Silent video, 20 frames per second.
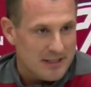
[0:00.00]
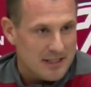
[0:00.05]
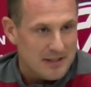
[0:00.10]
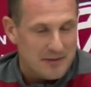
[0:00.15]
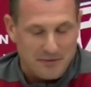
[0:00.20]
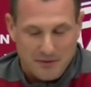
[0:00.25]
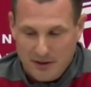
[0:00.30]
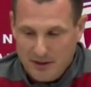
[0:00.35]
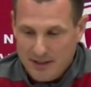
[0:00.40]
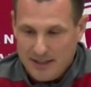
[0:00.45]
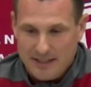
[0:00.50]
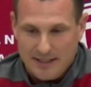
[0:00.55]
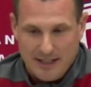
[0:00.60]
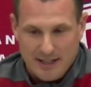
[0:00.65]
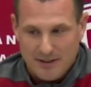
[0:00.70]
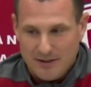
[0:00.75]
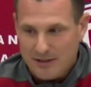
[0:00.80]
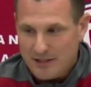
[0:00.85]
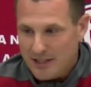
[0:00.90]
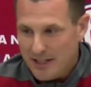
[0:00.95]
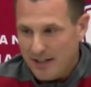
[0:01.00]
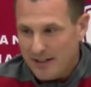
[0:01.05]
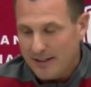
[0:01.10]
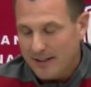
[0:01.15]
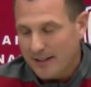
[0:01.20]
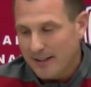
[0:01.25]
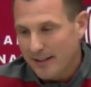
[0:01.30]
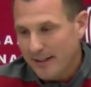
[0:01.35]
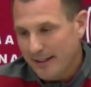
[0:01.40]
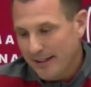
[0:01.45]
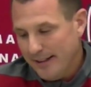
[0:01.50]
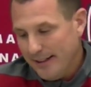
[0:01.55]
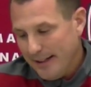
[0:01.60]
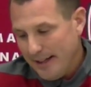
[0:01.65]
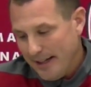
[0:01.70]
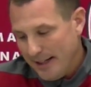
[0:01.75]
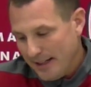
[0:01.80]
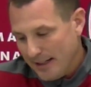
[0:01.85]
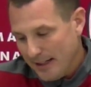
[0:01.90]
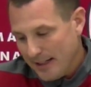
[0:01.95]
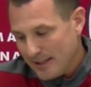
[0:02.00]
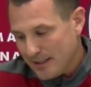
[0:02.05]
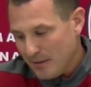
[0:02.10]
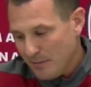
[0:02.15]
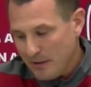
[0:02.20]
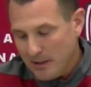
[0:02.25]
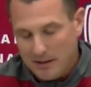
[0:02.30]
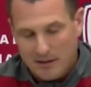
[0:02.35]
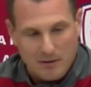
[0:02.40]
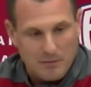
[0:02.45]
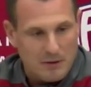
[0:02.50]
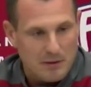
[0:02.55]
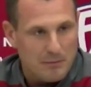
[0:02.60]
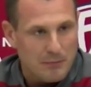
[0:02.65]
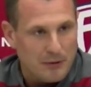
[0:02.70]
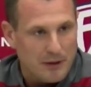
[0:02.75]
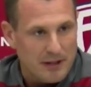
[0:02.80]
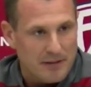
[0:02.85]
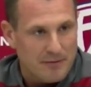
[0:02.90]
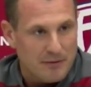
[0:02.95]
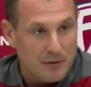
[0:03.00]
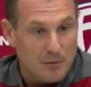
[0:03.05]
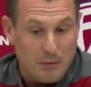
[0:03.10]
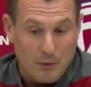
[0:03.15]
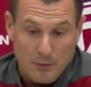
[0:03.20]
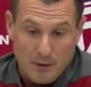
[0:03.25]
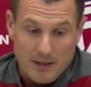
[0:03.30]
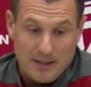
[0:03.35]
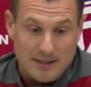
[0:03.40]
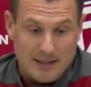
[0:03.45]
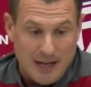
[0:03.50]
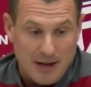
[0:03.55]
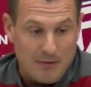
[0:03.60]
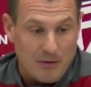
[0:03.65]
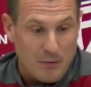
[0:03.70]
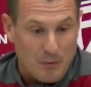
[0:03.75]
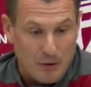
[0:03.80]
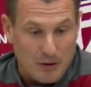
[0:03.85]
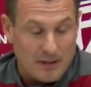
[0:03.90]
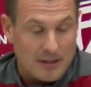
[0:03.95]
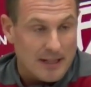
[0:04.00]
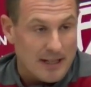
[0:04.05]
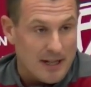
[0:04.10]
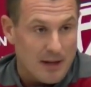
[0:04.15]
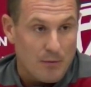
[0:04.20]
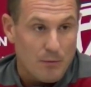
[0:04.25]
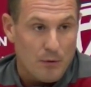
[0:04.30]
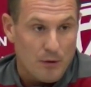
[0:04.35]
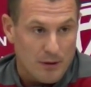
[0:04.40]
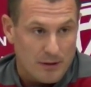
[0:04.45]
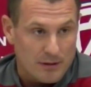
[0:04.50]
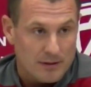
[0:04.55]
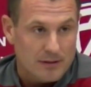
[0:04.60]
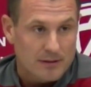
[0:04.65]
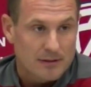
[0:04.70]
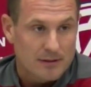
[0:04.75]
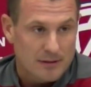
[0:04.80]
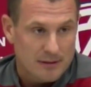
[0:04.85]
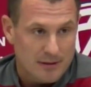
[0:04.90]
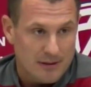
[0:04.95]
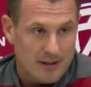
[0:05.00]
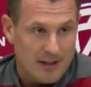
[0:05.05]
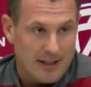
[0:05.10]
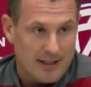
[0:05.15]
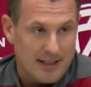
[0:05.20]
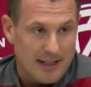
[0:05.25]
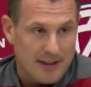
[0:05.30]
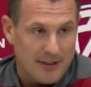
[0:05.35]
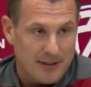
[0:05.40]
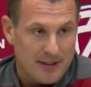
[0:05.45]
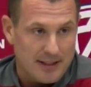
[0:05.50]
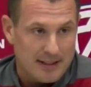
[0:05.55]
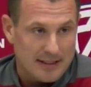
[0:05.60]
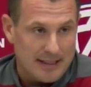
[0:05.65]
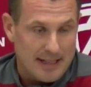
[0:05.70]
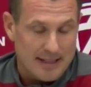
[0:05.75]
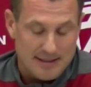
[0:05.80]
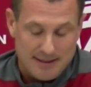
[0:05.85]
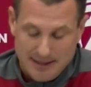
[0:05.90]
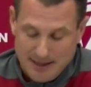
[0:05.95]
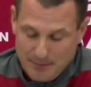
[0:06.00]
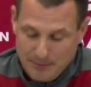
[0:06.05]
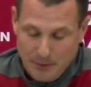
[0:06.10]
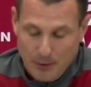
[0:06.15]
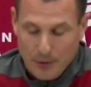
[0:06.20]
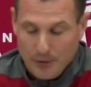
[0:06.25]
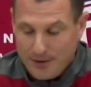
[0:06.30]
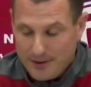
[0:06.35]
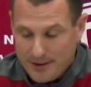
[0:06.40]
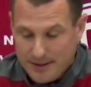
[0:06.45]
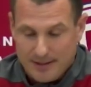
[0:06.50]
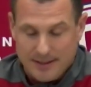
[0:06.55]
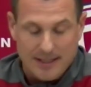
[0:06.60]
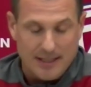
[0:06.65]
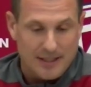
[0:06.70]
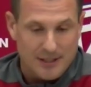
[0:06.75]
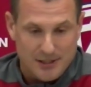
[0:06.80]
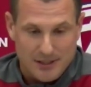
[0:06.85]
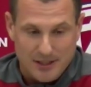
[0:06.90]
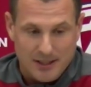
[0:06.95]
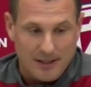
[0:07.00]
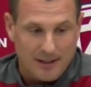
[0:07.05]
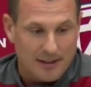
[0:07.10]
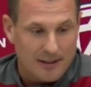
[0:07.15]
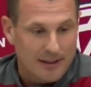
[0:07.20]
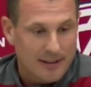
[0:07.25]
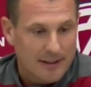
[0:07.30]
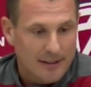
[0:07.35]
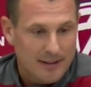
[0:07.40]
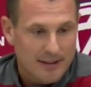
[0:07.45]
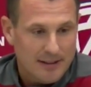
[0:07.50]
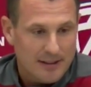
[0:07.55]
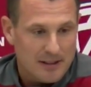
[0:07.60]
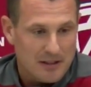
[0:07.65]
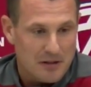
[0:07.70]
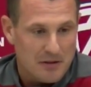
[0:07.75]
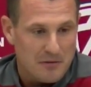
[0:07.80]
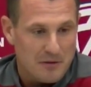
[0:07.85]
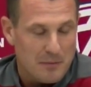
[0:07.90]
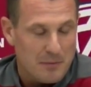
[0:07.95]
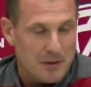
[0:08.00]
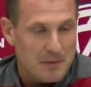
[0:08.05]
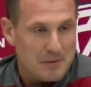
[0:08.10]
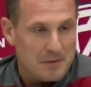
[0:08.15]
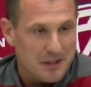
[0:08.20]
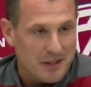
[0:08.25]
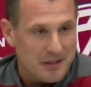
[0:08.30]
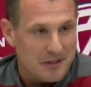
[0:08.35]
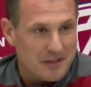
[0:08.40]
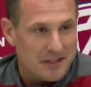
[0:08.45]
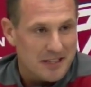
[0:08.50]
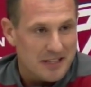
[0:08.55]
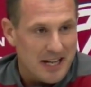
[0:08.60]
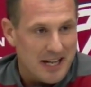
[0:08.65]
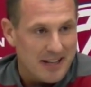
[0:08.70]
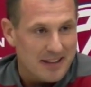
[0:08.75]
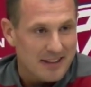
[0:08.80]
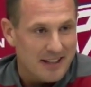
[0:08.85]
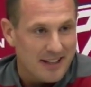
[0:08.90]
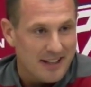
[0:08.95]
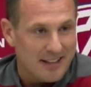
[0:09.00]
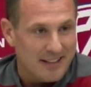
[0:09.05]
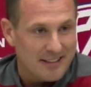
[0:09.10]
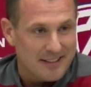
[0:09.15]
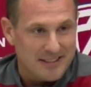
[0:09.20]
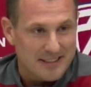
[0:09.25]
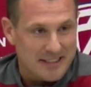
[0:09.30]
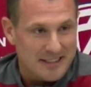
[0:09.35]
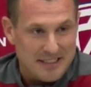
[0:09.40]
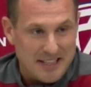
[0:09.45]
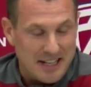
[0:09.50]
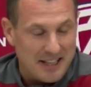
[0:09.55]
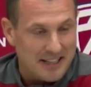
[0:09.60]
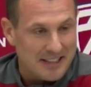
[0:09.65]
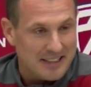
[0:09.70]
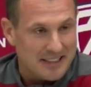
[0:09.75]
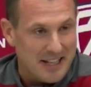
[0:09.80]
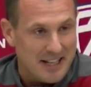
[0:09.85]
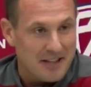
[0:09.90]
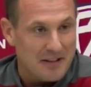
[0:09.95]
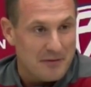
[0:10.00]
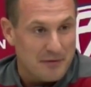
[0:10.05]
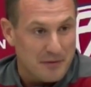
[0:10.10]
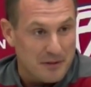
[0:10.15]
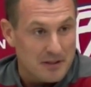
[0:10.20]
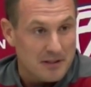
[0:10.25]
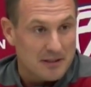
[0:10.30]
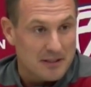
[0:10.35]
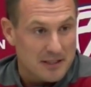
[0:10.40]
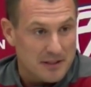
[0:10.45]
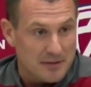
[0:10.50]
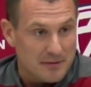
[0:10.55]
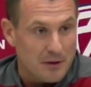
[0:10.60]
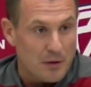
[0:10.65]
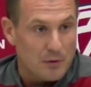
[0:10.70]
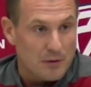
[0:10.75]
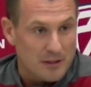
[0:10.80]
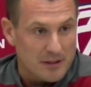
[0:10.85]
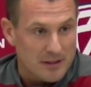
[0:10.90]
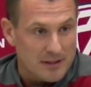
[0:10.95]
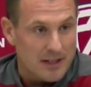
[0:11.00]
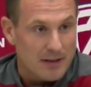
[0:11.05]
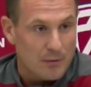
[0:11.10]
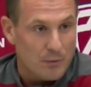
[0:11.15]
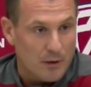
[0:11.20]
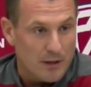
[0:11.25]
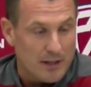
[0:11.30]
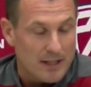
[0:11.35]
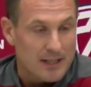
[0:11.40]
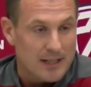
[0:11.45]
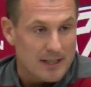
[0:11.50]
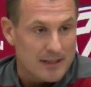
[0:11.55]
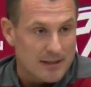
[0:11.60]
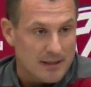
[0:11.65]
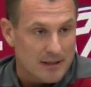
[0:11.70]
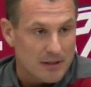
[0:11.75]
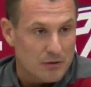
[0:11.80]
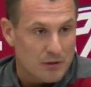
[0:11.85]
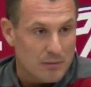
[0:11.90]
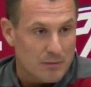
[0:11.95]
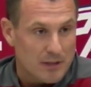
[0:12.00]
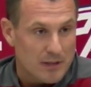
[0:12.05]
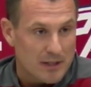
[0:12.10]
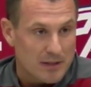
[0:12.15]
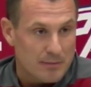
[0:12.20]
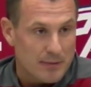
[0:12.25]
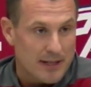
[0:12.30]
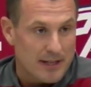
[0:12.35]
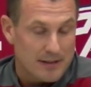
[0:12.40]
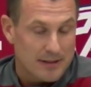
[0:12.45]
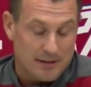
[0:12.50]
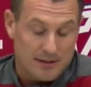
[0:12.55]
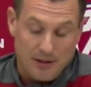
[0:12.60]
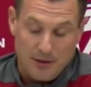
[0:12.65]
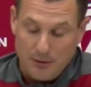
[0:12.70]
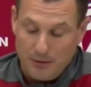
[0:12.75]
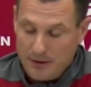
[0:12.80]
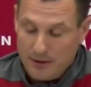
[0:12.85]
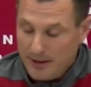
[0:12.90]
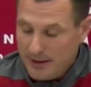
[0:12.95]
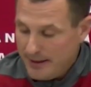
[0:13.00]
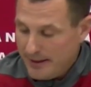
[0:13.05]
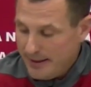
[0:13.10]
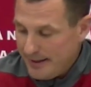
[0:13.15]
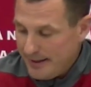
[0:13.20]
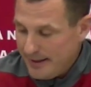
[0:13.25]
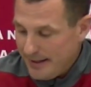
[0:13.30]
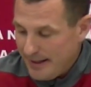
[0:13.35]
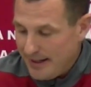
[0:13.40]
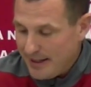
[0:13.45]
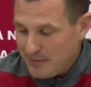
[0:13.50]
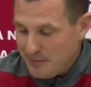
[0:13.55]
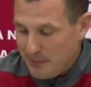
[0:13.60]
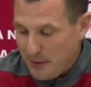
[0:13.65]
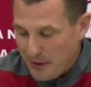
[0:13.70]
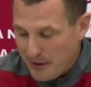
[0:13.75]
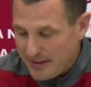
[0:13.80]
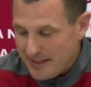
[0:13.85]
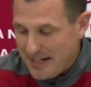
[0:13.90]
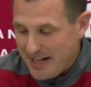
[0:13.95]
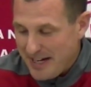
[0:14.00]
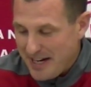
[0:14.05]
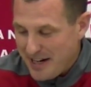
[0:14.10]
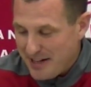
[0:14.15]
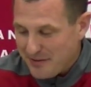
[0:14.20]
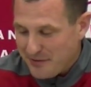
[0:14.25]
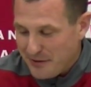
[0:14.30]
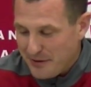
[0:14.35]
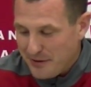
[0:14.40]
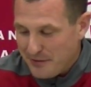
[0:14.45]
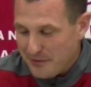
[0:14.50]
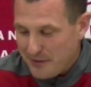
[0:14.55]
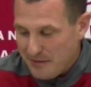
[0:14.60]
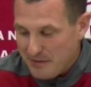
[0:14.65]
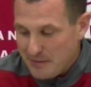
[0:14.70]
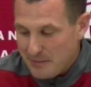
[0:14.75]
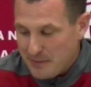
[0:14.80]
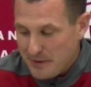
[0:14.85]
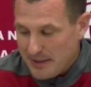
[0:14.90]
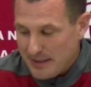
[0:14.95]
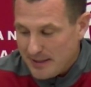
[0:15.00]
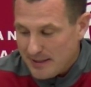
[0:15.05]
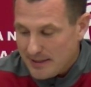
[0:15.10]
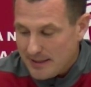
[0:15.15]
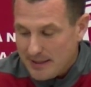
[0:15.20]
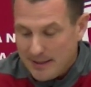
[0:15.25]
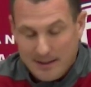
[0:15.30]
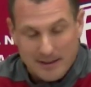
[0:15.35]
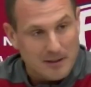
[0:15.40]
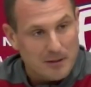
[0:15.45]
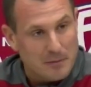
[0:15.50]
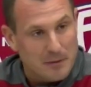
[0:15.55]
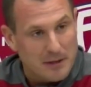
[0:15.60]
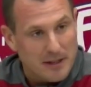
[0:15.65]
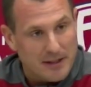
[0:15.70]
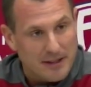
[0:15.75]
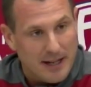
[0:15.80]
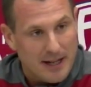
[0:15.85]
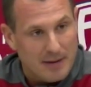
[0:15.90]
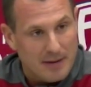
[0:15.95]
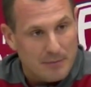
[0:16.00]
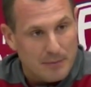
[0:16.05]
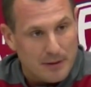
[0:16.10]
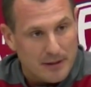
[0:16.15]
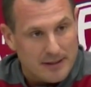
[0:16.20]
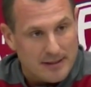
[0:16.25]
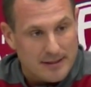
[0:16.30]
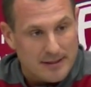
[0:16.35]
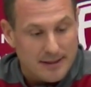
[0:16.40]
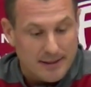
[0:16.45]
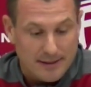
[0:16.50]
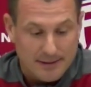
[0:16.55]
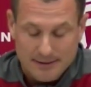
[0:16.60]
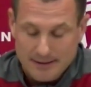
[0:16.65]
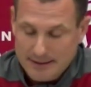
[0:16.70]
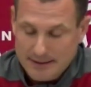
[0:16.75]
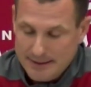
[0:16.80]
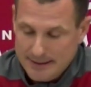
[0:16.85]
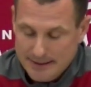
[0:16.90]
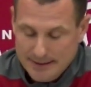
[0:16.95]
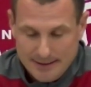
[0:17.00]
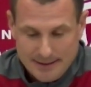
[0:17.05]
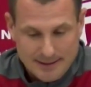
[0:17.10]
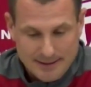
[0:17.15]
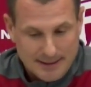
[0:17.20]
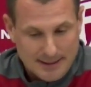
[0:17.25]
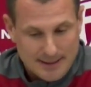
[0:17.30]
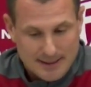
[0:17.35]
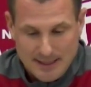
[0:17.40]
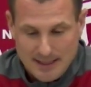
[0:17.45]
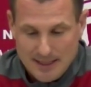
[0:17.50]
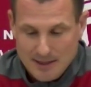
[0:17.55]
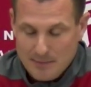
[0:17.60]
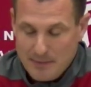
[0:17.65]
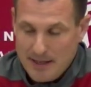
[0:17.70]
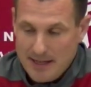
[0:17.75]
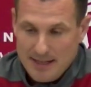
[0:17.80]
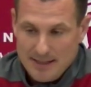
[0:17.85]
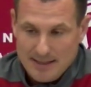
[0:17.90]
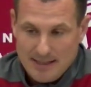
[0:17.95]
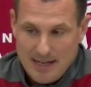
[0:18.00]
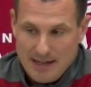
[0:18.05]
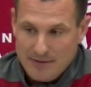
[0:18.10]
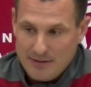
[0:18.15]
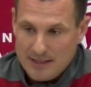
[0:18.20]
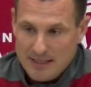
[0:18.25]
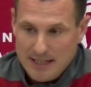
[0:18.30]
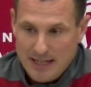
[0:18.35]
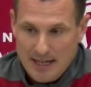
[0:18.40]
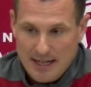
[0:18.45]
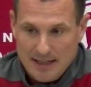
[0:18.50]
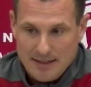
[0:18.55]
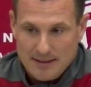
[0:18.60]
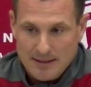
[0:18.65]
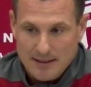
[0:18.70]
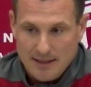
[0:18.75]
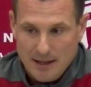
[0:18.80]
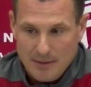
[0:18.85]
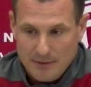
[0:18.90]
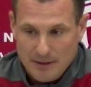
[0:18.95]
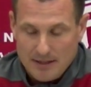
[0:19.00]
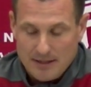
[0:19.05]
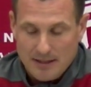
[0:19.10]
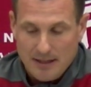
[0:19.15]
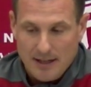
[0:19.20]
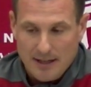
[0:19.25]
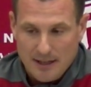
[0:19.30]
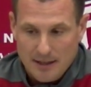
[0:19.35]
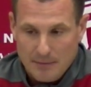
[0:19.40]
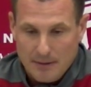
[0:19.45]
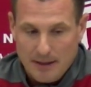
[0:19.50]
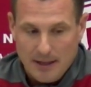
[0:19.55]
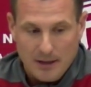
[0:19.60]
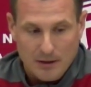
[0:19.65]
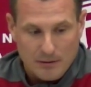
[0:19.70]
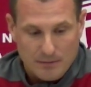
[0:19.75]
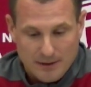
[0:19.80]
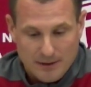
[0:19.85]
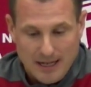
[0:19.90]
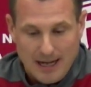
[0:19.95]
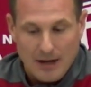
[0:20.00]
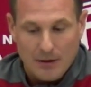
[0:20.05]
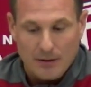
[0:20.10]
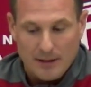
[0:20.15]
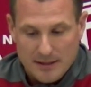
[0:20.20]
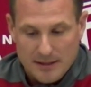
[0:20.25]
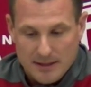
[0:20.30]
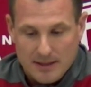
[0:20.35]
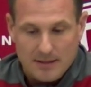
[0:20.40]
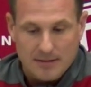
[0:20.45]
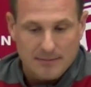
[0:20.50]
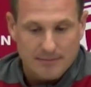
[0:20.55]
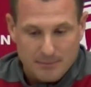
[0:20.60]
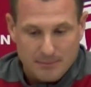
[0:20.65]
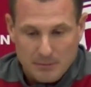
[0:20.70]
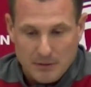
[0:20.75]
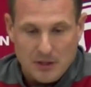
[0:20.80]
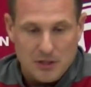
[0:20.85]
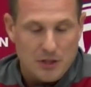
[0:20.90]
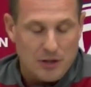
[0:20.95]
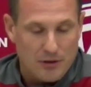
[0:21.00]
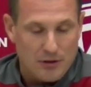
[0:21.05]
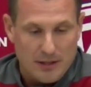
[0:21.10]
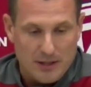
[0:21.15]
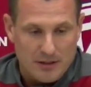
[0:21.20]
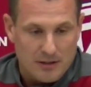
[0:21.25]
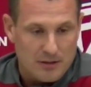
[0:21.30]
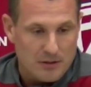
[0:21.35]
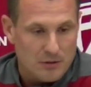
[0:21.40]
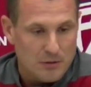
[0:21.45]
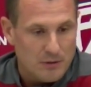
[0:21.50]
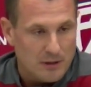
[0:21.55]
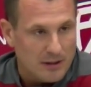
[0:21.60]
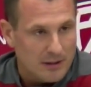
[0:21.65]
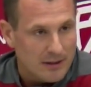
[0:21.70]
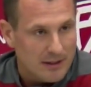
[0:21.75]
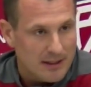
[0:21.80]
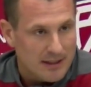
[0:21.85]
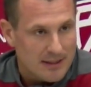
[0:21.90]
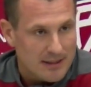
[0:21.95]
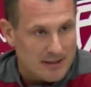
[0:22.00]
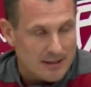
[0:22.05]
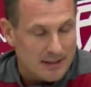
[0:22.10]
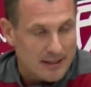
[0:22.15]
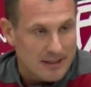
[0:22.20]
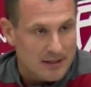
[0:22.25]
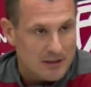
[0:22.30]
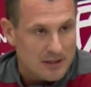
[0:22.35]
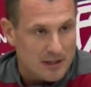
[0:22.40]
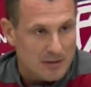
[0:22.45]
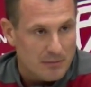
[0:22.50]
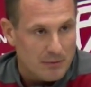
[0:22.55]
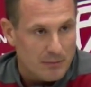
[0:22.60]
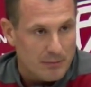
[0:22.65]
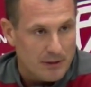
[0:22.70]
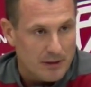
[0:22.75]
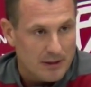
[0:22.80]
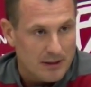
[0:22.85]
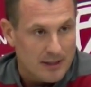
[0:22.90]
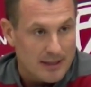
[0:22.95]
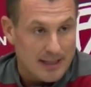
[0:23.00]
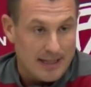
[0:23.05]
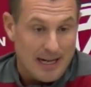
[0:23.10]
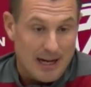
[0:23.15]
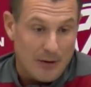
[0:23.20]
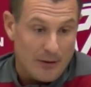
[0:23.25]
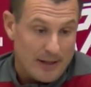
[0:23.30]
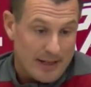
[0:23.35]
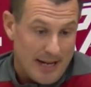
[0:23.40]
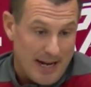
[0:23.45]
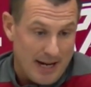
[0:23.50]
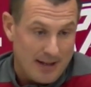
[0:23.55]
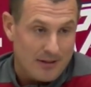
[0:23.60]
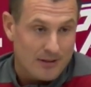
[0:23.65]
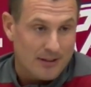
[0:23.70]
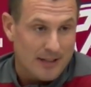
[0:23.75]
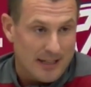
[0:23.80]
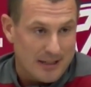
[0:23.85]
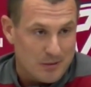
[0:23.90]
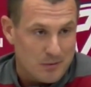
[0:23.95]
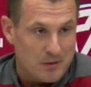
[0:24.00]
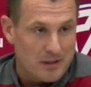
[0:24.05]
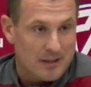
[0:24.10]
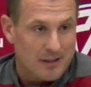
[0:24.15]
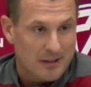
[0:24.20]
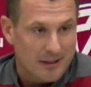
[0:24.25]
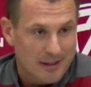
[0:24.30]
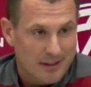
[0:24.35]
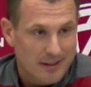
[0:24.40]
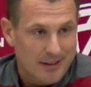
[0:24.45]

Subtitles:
He's fun, he's energetic, and he likes to be a little bit playful. But when it's time to work, Dayon works, right? And I think that's an important distinction, you know, for people to understand that he's not like that on the field. He's focused on what he needs to do to be his best. So it's part of Dayon. It's fun for everybody to see a little bit of that. But like I said, he's been as advertised, and I'm excited about how he's maturing too, and his leadership ability and how he handled last week.